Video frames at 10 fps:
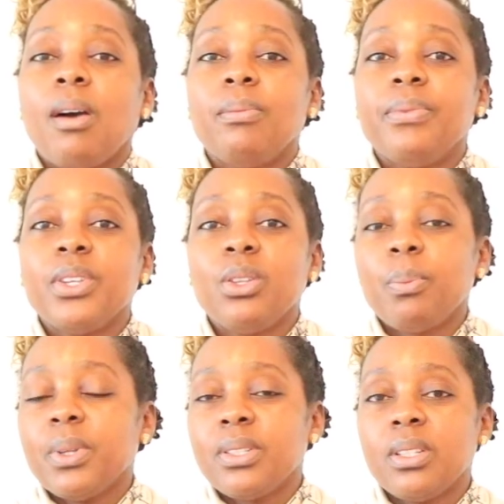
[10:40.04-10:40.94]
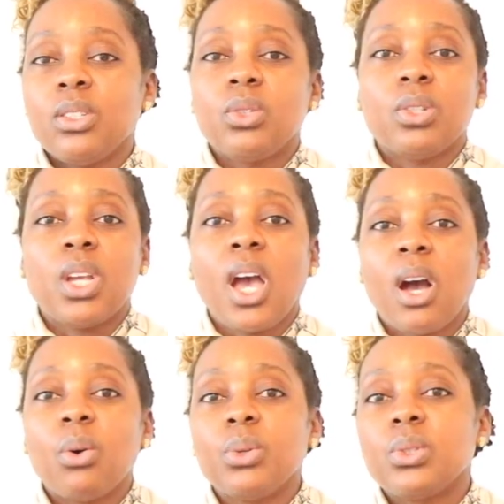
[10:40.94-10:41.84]
video pertaining to the
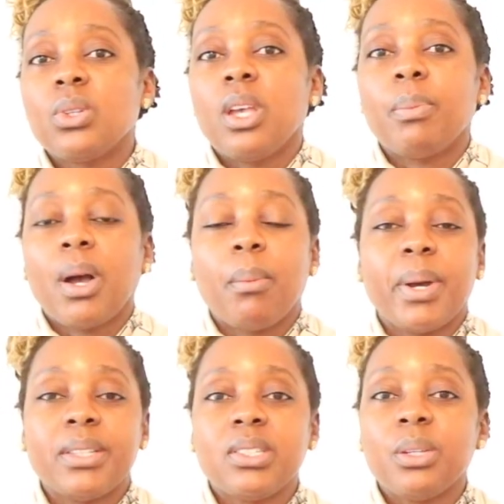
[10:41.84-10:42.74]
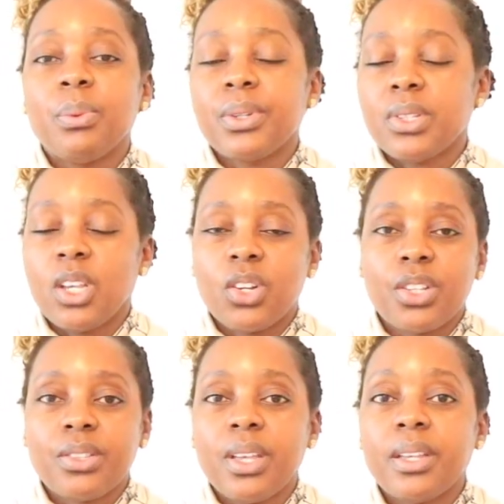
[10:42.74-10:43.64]
house about materials and
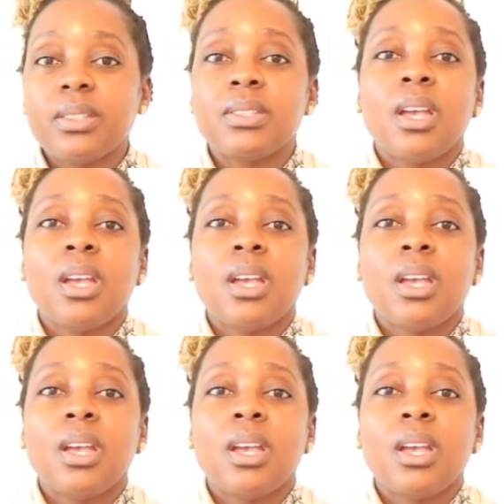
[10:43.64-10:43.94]
other things,